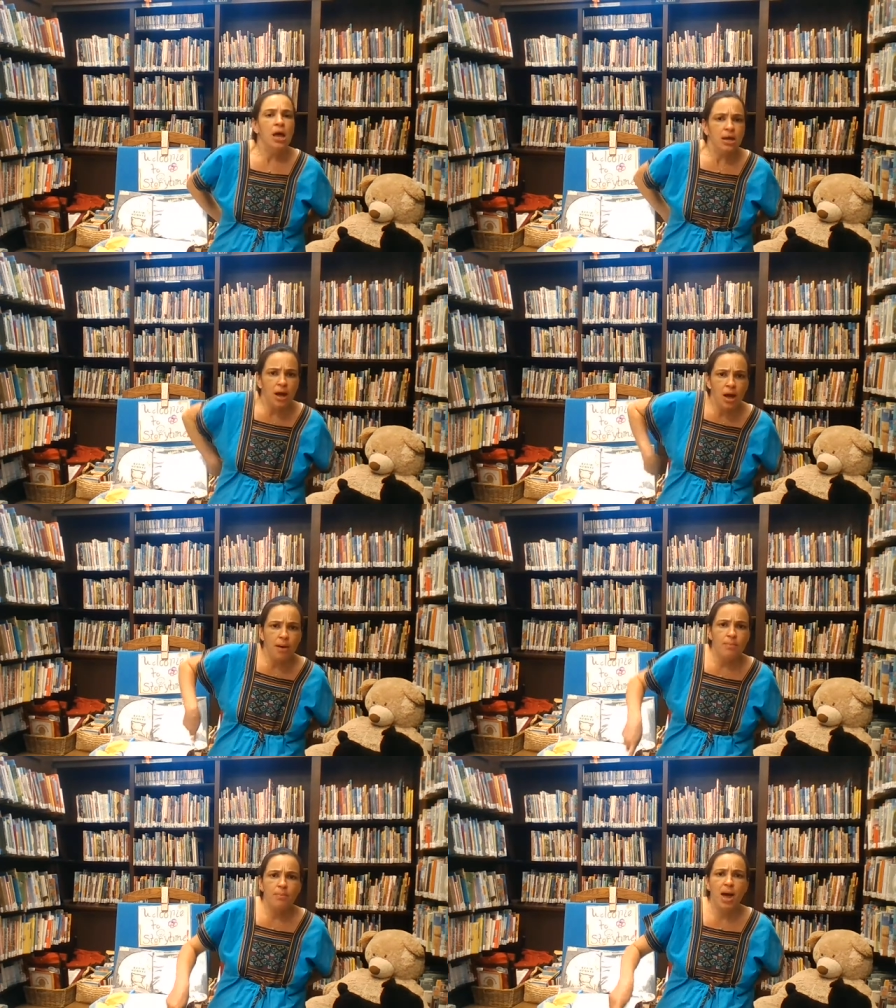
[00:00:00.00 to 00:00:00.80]

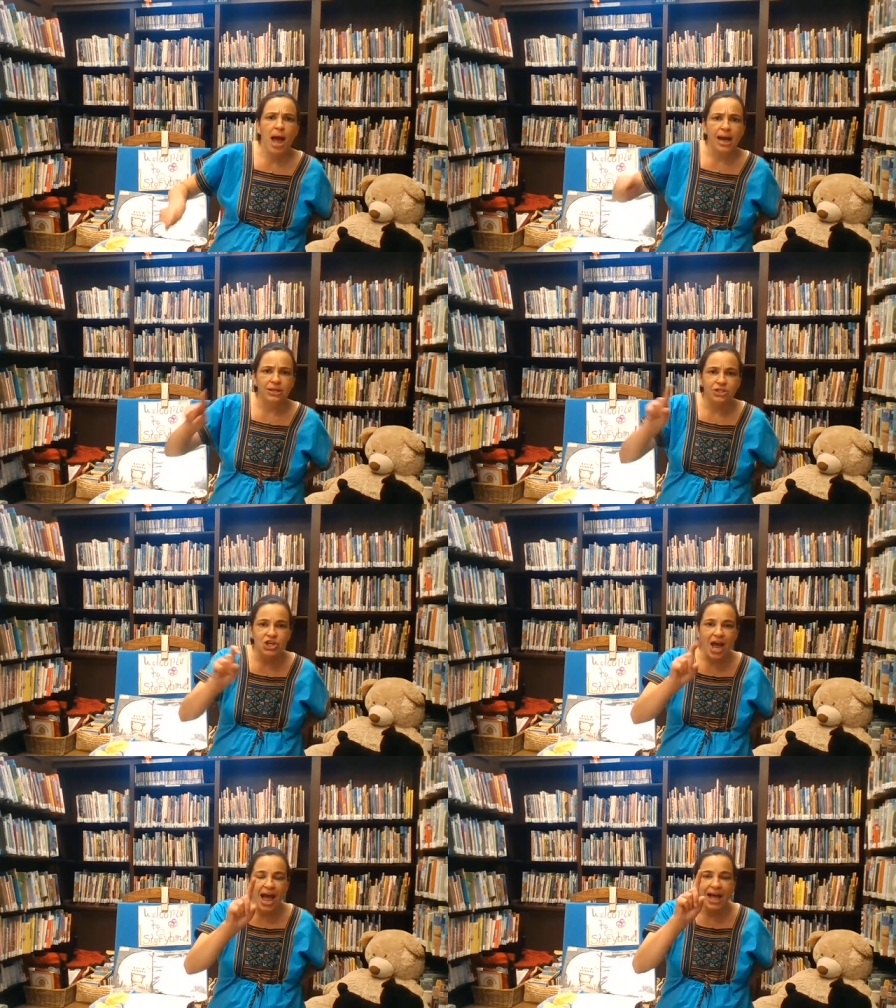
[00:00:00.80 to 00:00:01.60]
Come back,
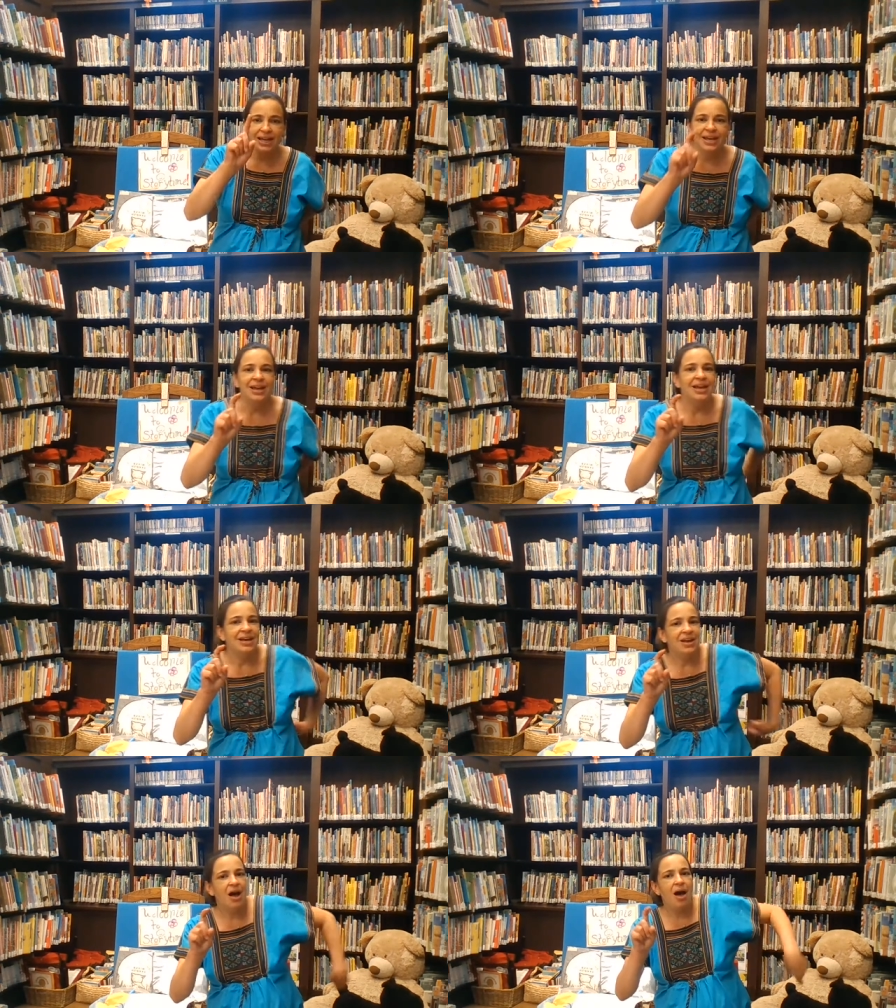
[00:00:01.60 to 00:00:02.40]
Jack.
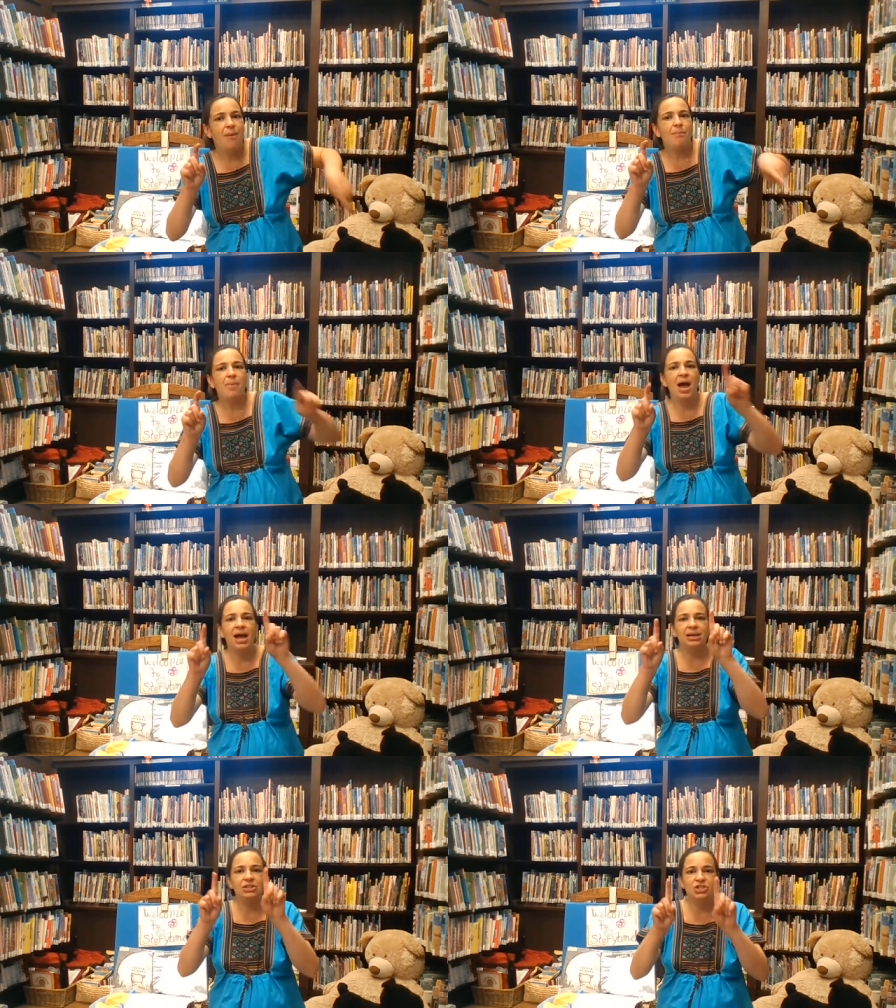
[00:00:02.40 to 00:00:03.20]
Come
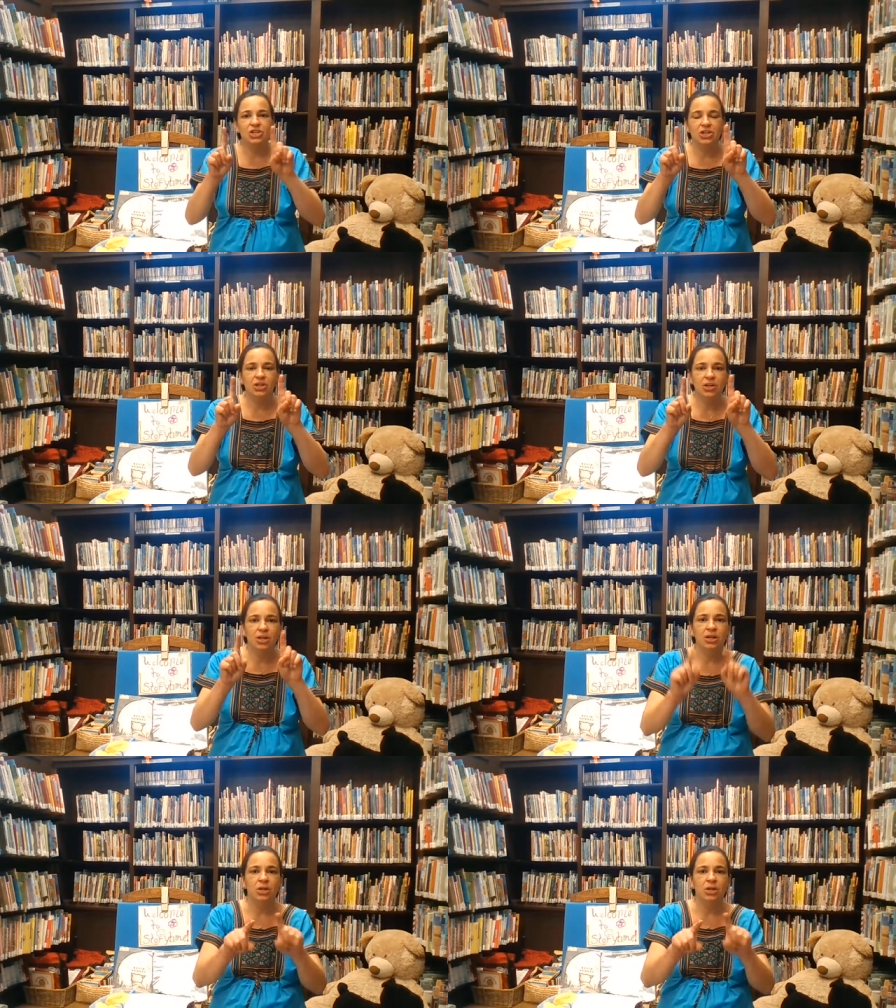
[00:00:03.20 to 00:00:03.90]
back, Jill.